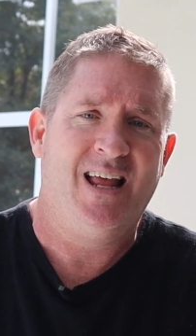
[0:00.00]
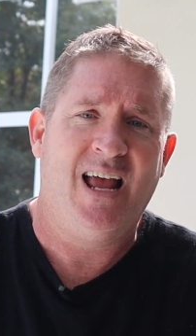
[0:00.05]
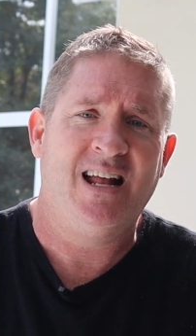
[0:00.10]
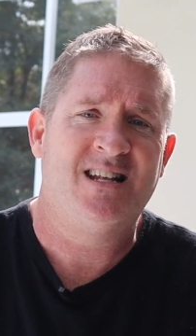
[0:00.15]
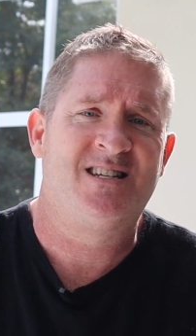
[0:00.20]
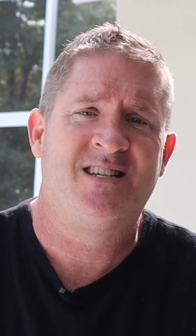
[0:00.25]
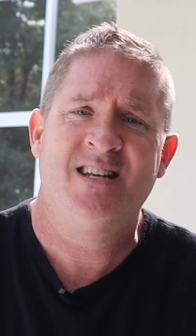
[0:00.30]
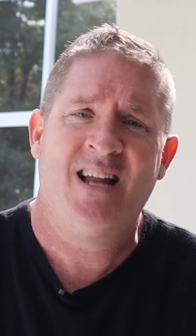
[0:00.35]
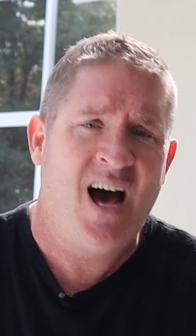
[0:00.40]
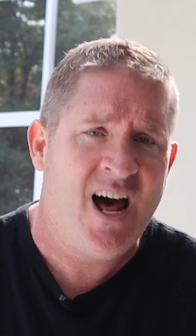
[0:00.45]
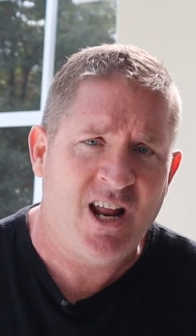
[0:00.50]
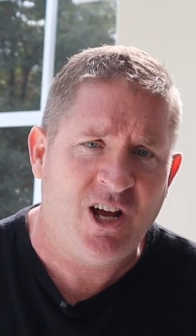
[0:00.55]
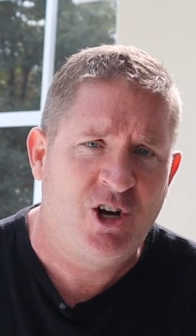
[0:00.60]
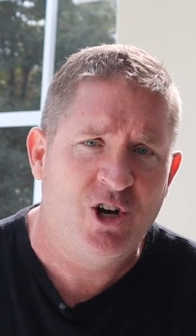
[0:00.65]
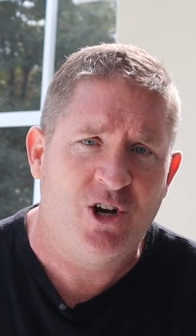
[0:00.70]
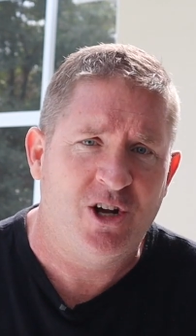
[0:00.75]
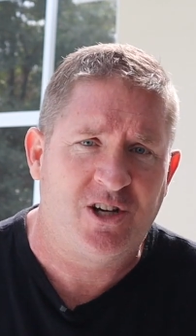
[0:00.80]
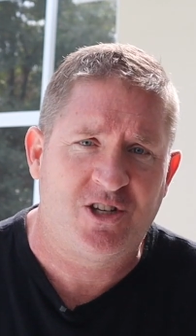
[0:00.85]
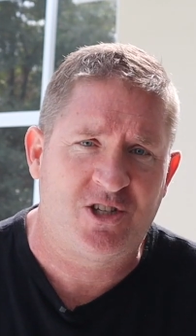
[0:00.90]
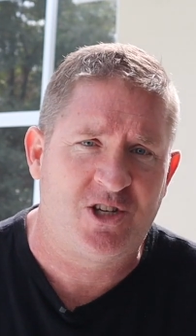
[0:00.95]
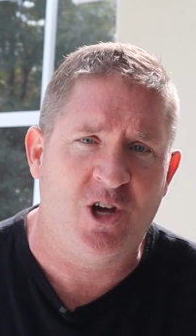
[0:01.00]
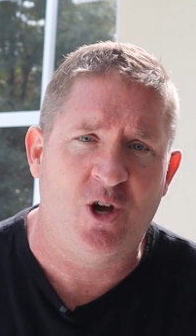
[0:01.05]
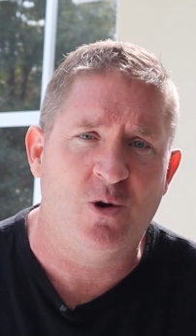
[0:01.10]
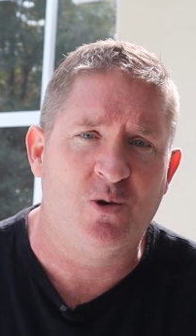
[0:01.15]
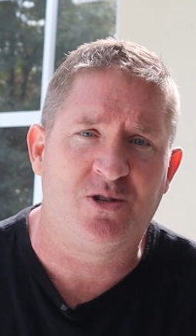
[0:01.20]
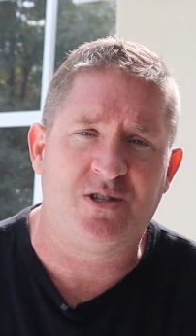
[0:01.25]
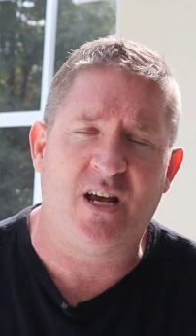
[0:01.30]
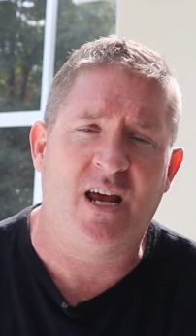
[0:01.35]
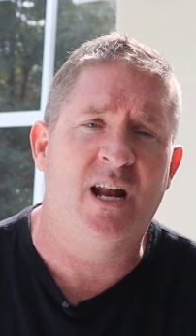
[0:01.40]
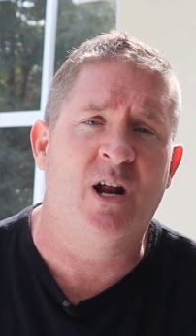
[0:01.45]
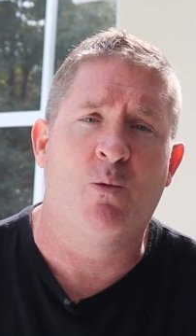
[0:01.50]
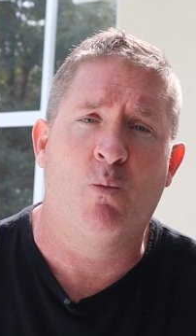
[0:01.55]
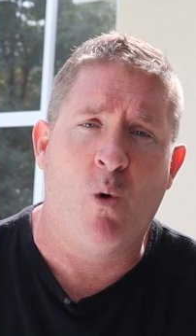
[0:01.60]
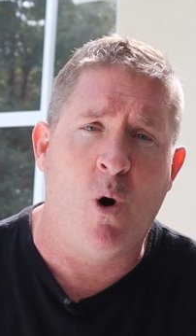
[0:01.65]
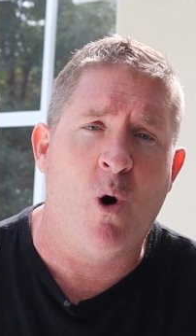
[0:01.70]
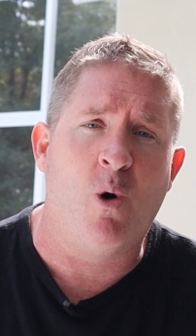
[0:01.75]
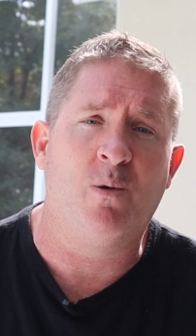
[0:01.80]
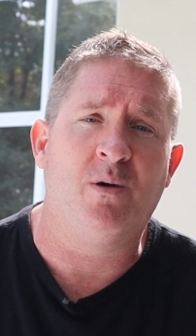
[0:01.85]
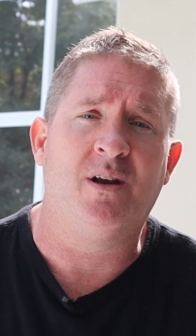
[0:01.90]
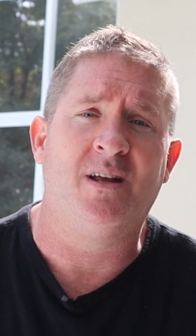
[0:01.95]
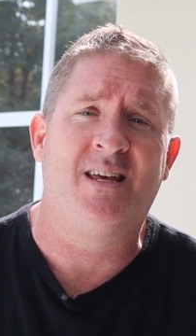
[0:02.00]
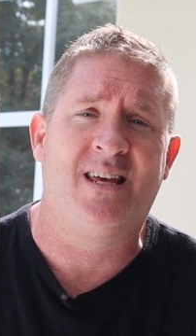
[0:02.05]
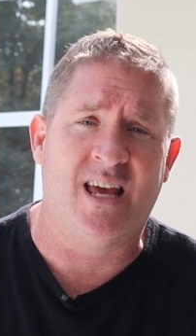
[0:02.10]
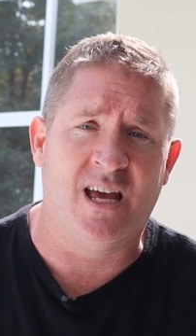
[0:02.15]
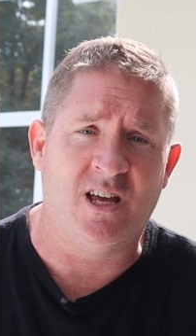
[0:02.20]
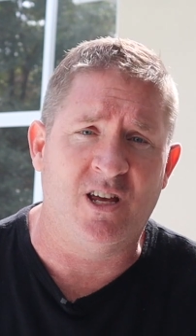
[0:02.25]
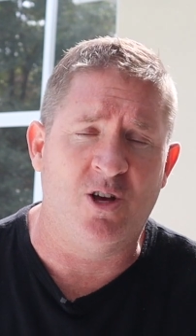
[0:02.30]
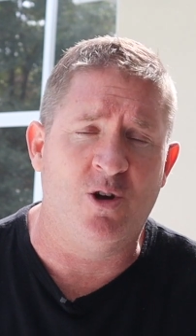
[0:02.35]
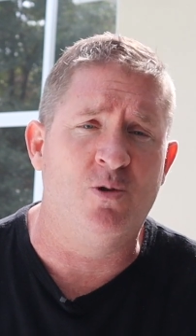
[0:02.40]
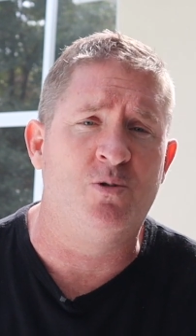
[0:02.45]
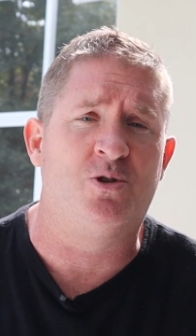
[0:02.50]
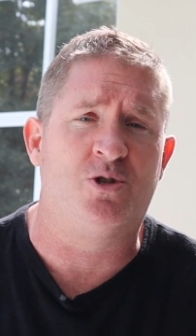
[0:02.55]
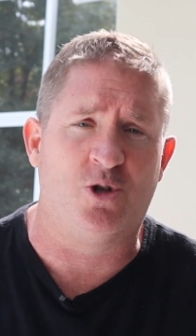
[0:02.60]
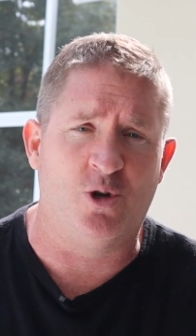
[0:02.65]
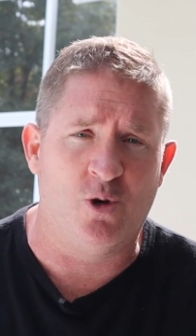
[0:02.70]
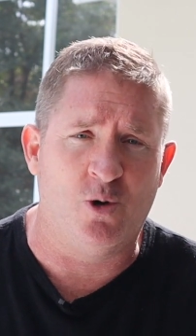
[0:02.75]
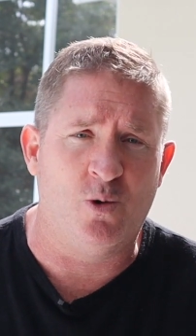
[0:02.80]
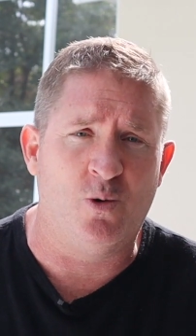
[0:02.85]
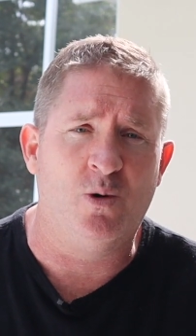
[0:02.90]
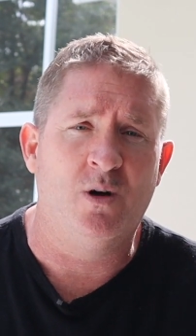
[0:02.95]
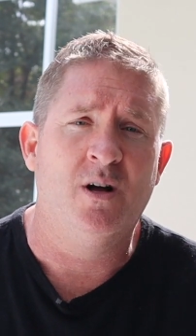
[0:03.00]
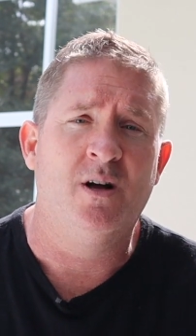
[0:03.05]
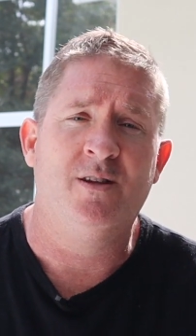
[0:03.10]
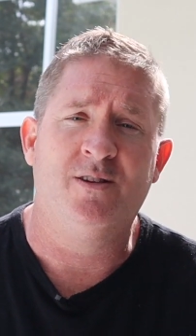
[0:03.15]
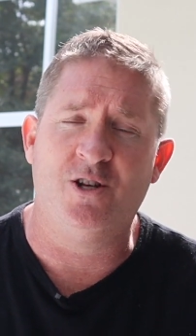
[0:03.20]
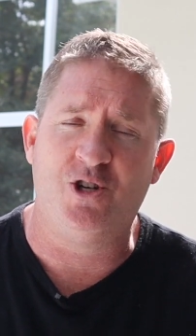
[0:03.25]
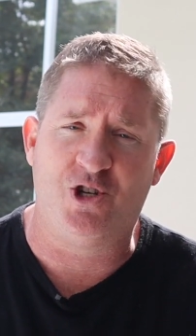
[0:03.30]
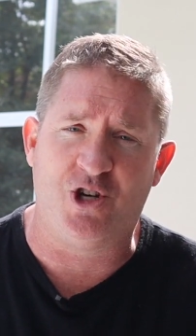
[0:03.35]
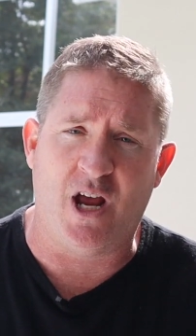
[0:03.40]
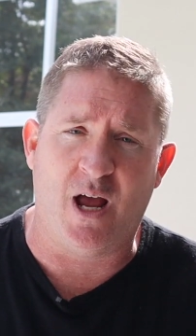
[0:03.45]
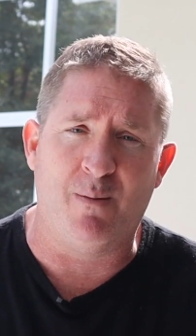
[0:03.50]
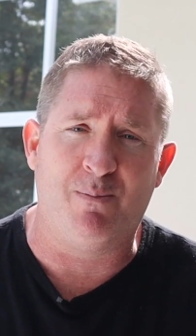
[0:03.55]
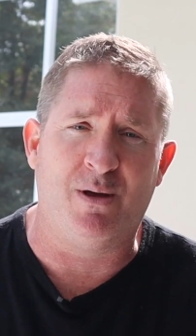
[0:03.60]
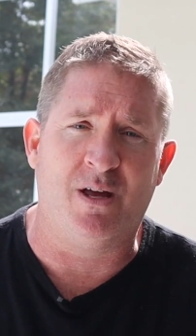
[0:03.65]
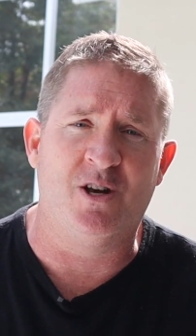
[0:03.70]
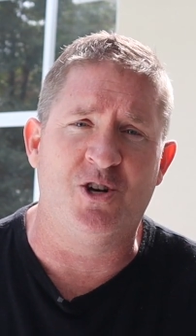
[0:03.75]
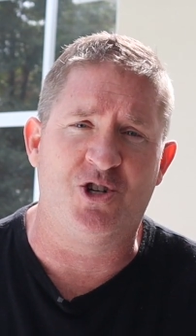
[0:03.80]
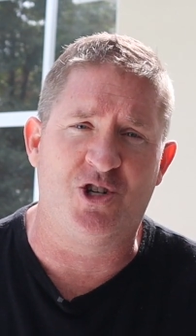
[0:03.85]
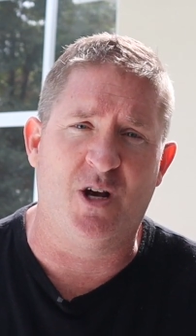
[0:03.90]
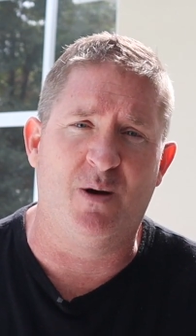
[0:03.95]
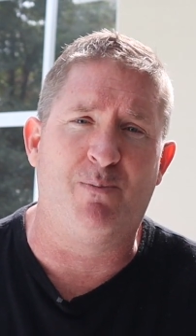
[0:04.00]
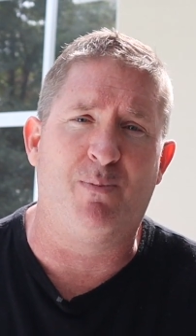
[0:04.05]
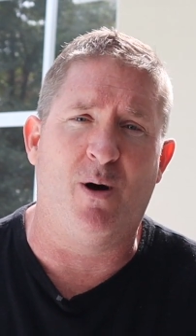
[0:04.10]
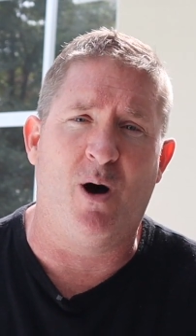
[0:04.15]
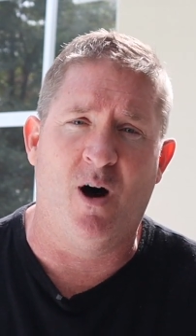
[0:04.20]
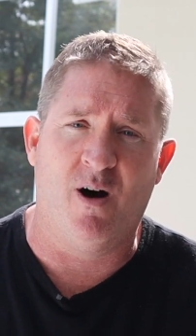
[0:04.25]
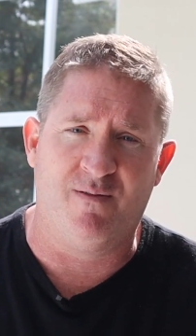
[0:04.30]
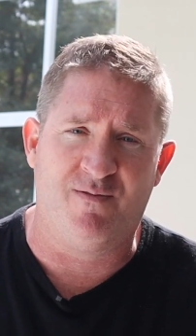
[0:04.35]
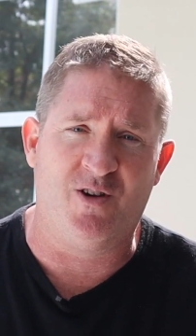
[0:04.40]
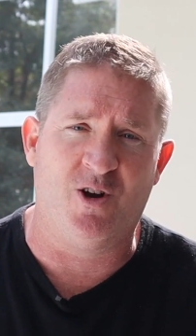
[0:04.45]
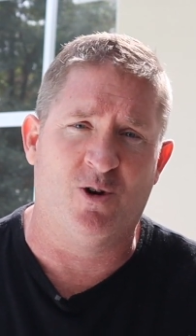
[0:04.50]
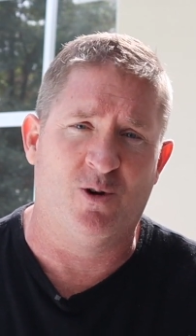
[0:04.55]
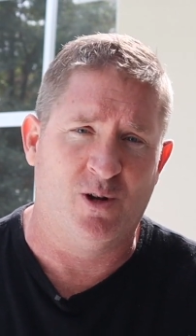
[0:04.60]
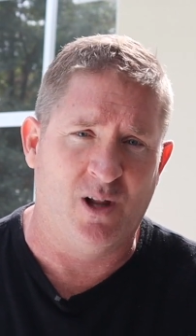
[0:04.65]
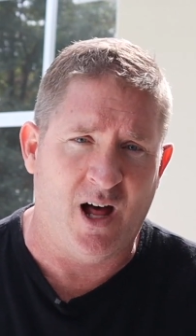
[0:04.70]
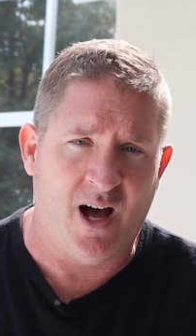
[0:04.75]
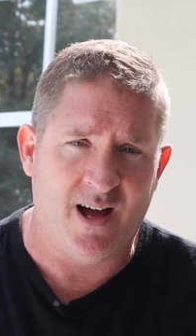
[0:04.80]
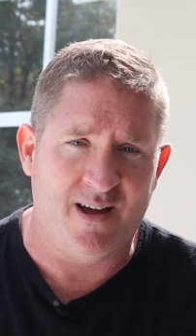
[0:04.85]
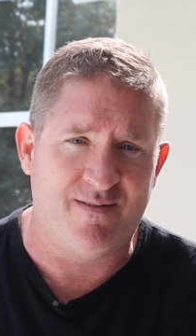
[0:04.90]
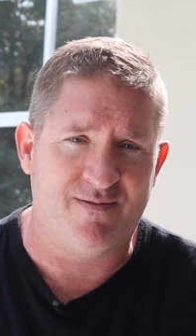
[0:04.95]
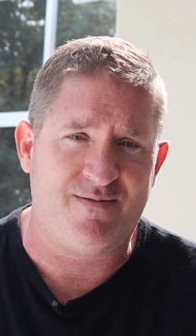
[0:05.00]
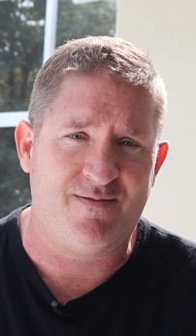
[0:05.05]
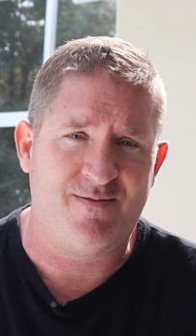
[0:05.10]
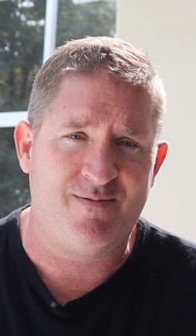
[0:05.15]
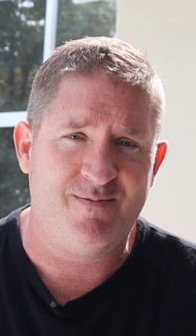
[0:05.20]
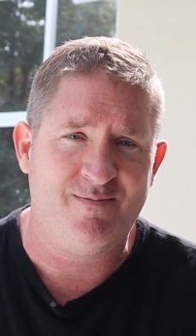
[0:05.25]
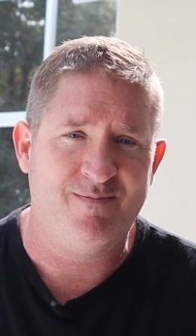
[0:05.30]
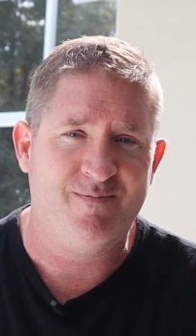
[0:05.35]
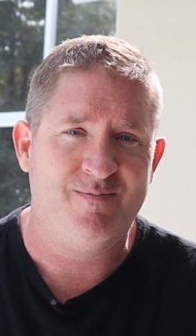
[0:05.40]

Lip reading: it's not a good excuse, and it won't get you to the championship of your life.